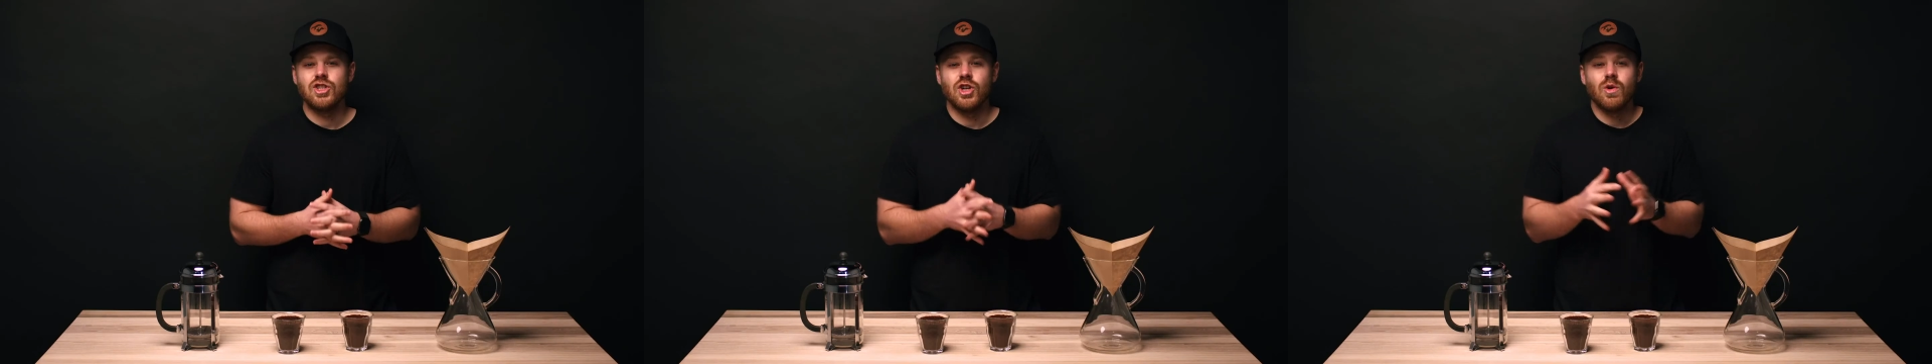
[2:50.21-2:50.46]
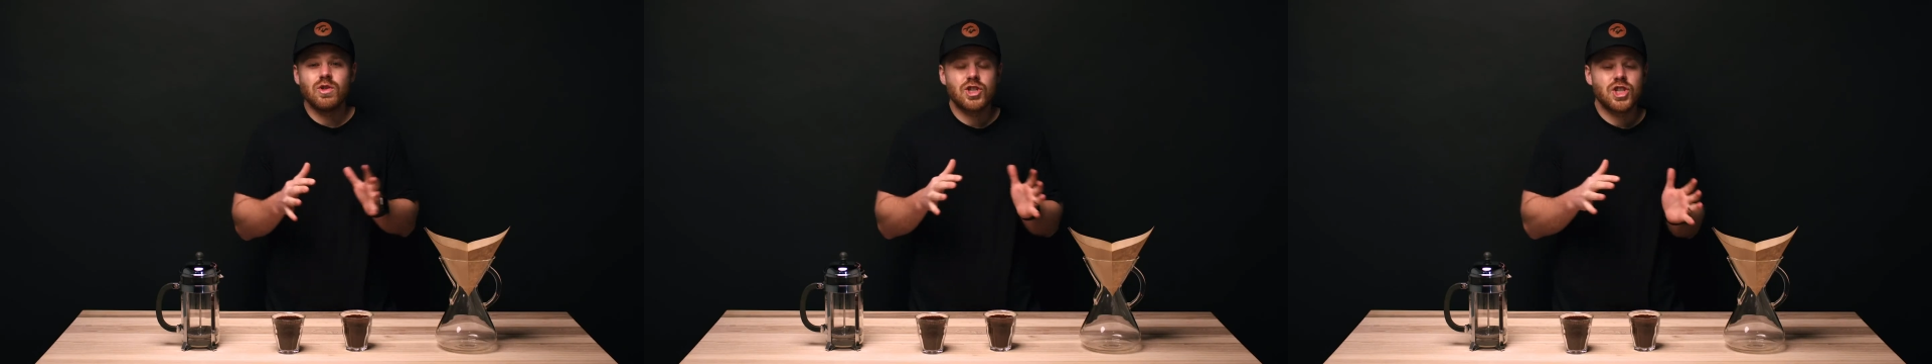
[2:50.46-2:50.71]

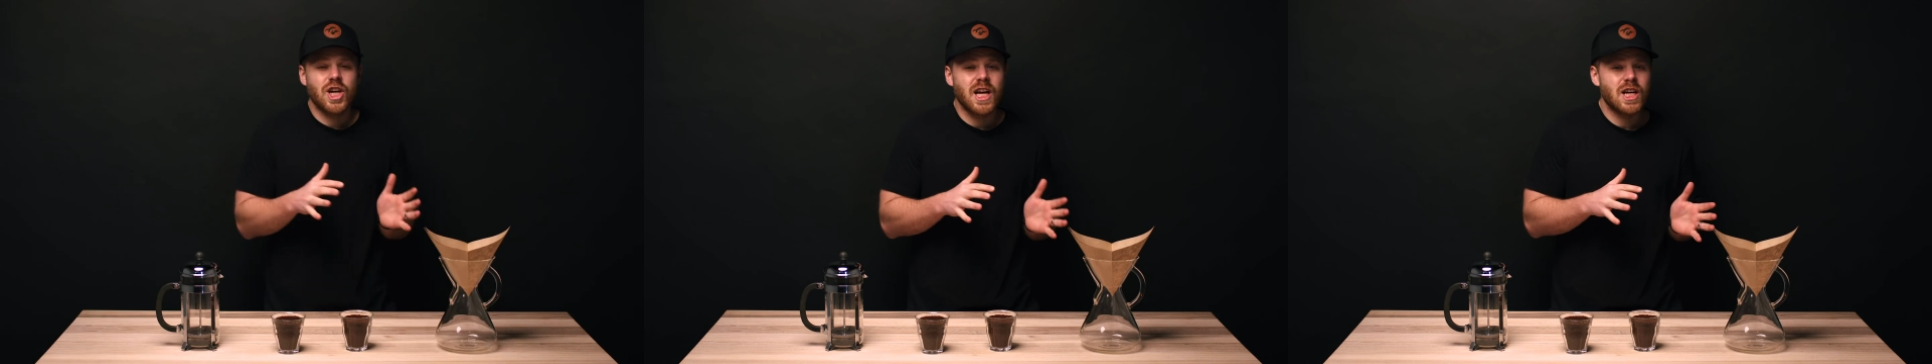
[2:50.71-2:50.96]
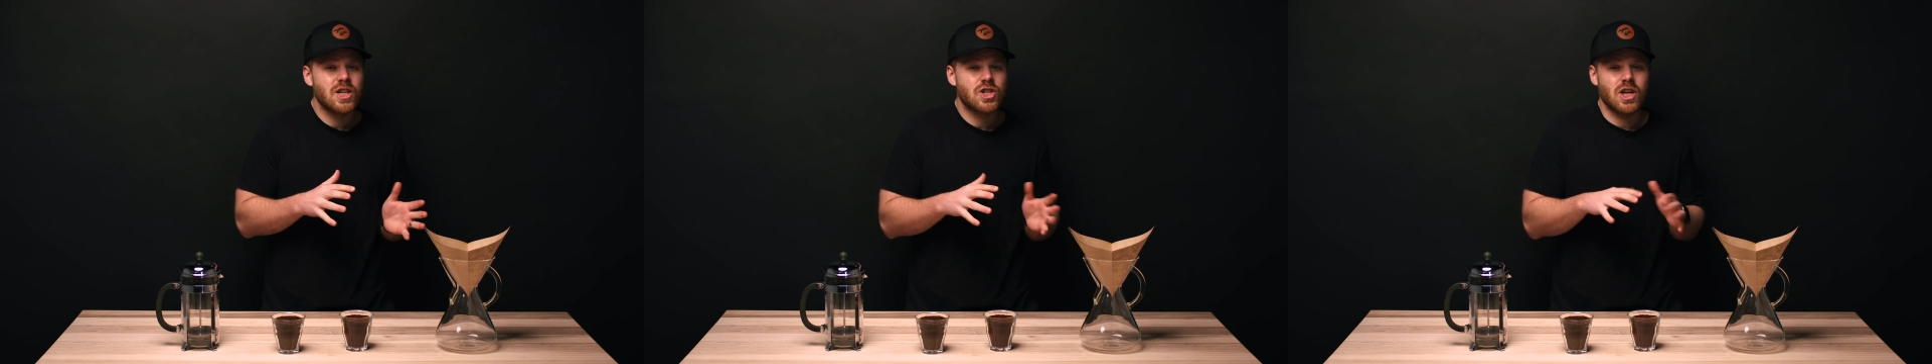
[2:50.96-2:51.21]
Don't
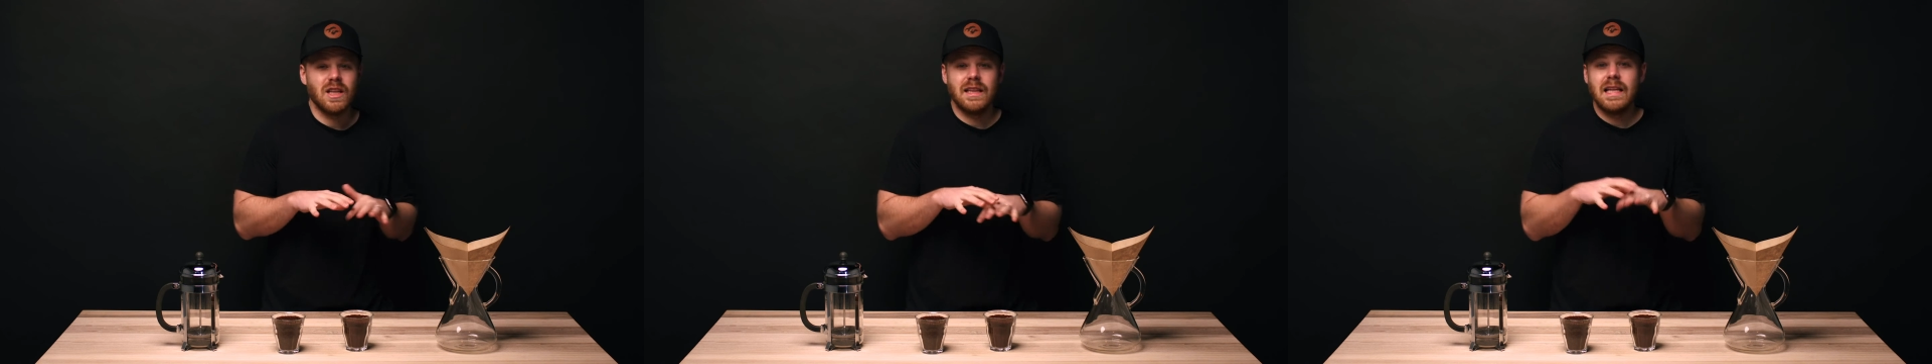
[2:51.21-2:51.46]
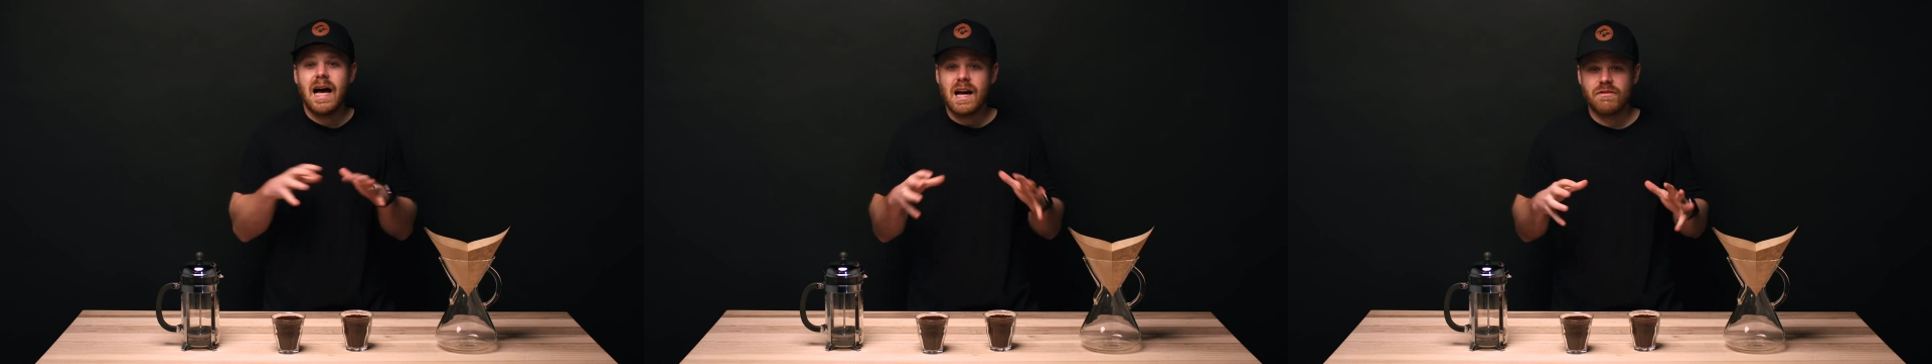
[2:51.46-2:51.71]
change a
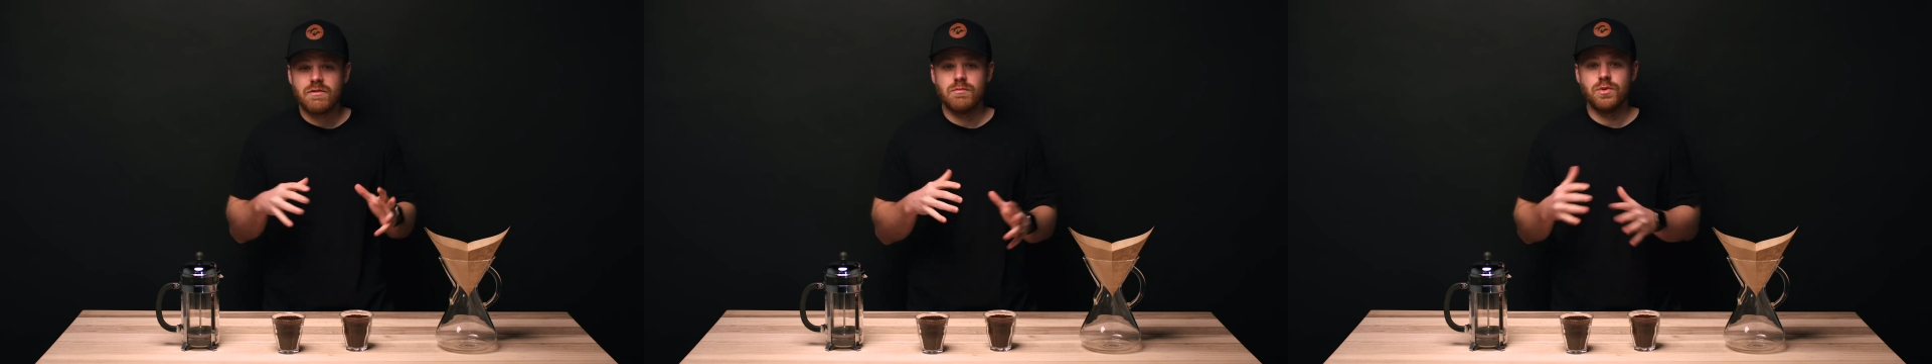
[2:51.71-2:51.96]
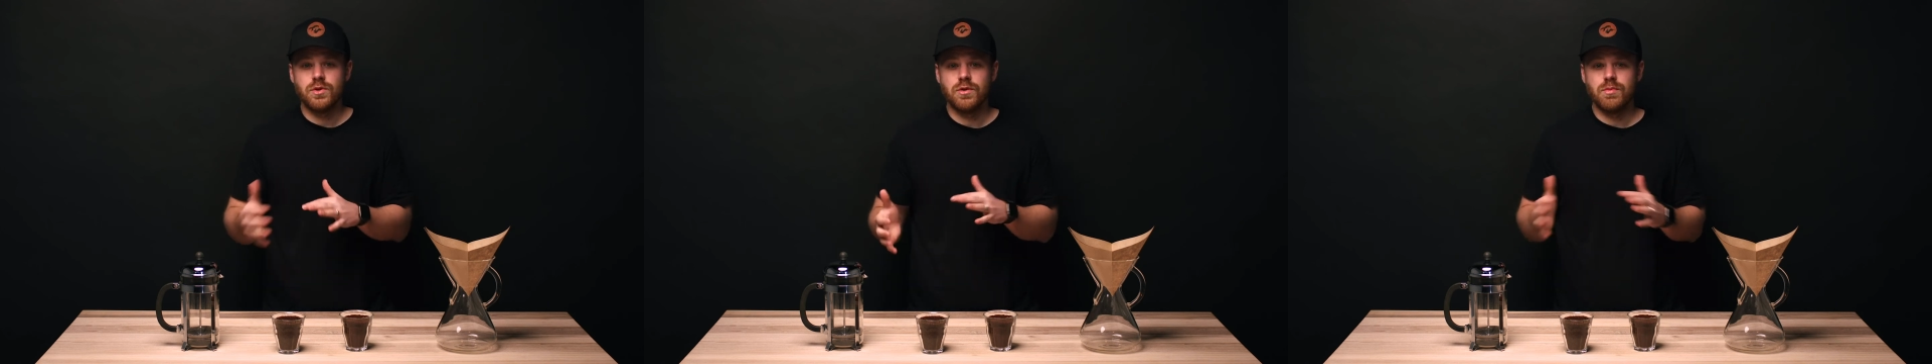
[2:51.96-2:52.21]
lot from
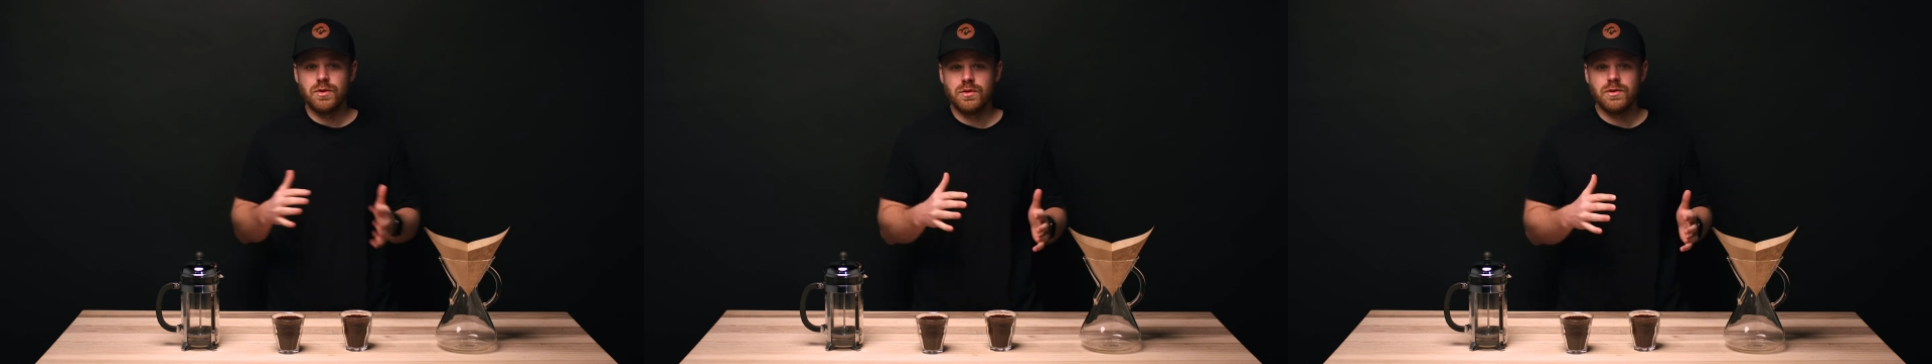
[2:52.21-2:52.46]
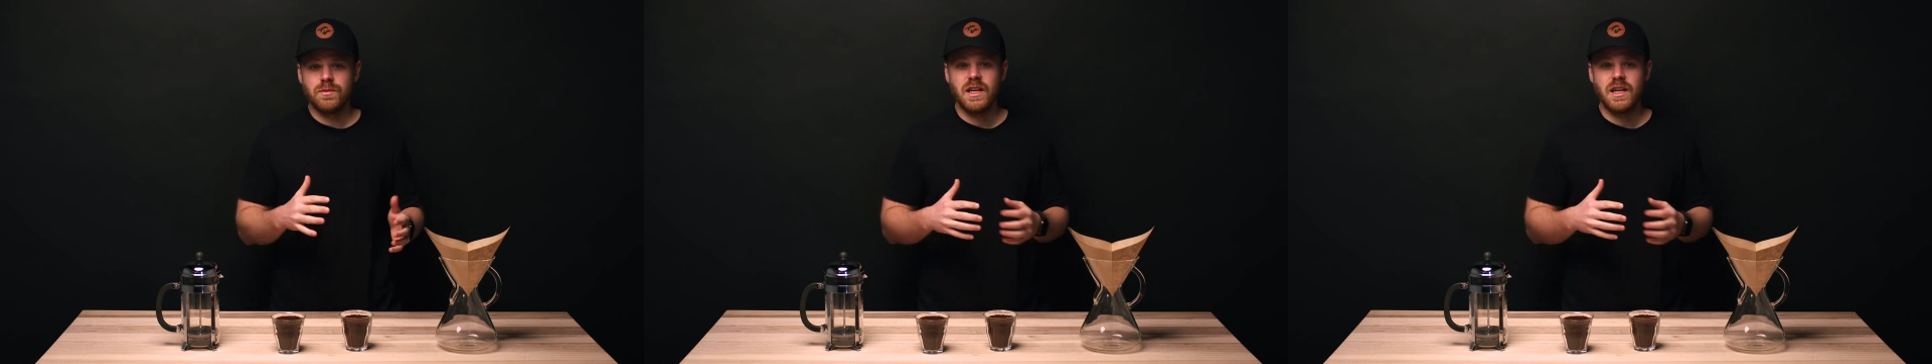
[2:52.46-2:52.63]
brew to brew.